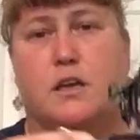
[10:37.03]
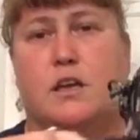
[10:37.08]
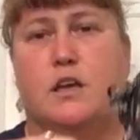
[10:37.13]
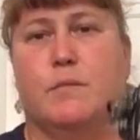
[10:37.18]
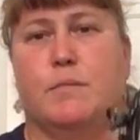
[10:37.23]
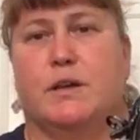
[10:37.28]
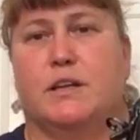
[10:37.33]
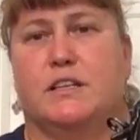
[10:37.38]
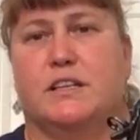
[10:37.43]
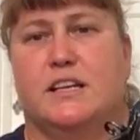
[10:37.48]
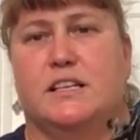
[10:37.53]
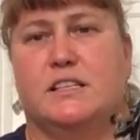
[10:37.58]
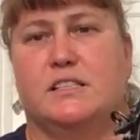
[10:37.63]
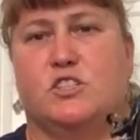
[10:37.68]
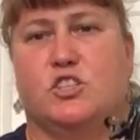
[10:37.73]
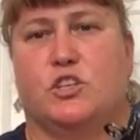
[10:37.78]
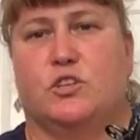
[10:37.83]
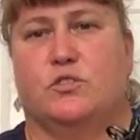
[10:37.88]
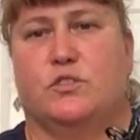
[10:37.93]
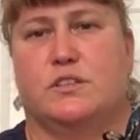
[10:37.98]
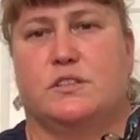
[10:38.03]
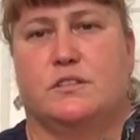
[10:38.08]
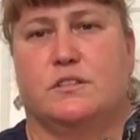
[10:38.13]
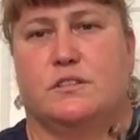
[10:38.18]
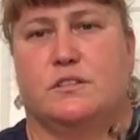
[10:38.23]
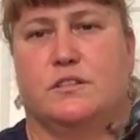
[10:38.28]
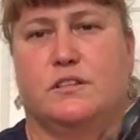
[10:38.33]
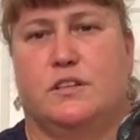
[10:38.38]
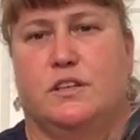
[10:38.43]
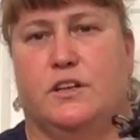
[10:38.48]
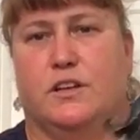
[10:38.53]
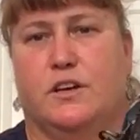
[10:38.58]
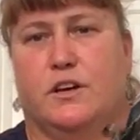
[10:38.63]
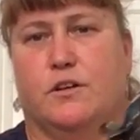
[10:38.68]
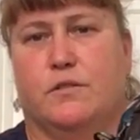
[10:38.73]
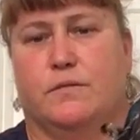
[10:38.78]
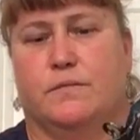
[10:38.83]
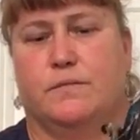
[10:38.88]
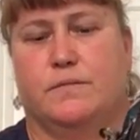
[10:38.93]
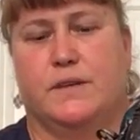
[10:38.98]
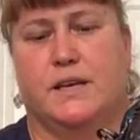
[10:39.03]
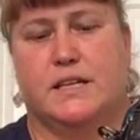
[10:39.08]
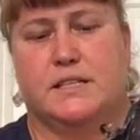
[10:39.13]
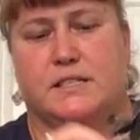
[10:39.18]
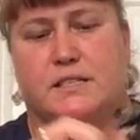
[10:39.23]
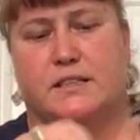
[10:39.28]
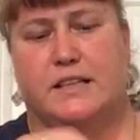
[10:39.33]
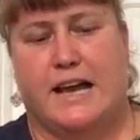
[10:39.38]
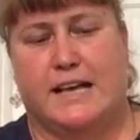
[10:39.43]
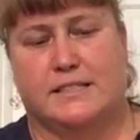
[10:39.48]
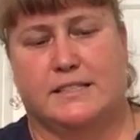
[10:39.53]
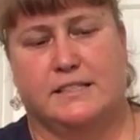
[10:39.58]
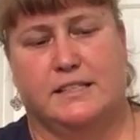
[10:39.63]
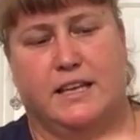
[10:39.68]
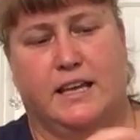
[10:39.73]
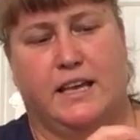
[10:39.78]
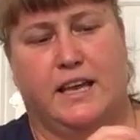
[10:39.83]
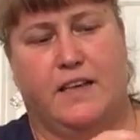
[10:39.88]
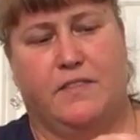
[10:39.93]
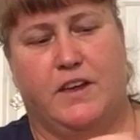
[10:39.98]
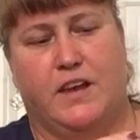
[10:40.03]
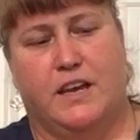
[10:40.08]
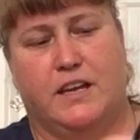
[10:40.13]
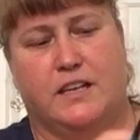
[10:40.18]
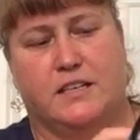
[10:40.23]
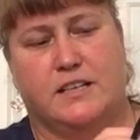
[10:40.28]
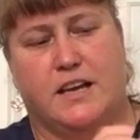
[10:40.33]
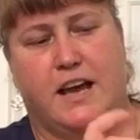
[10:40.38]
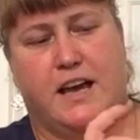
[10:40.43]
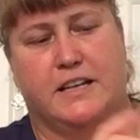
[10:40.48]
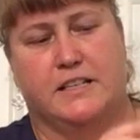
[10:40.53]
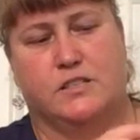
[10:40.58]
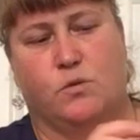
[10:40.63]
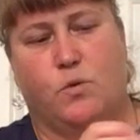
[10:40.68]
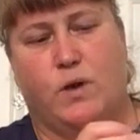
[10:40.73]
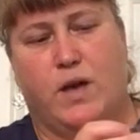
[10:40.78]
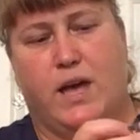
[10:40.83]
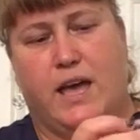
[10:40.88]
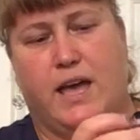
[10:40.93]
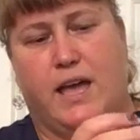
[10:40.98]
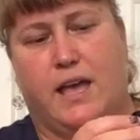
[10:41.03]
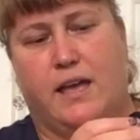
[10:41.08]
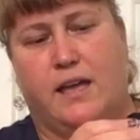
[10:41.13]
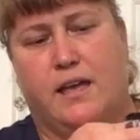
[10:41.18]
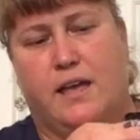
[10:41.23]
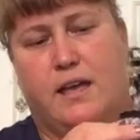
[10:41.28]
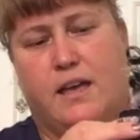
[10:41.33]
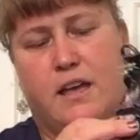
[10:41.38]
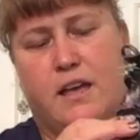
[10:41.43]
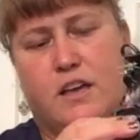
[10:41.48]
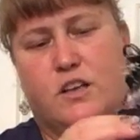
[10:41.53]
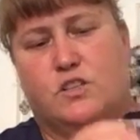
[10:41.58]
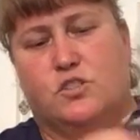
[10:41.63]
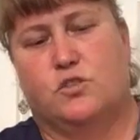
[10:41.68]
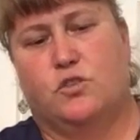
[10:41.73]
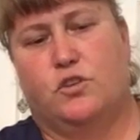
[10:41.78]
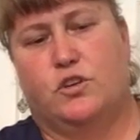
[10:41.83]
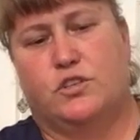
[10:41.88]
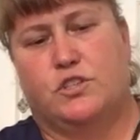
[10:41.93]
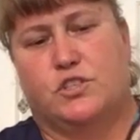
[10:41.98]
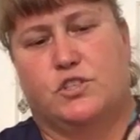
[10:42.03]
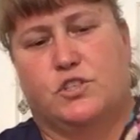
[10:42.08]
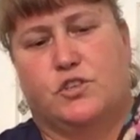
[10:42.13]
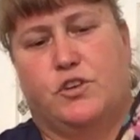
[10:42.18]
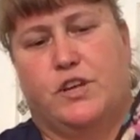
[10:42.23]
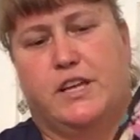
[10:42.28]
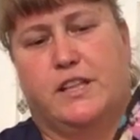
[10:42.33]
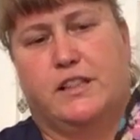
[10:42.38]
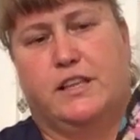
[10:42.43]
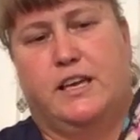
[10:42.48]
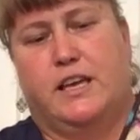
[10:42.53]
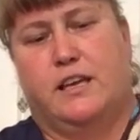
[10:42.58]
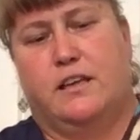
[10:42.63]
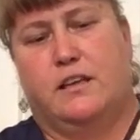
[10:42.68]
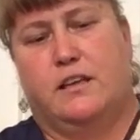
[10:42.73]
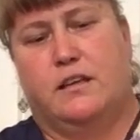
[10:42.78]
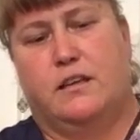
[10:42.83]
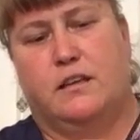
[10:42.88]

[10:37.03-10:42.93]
but a nice general, you know, it's elastic and then it hides away sort of discreetly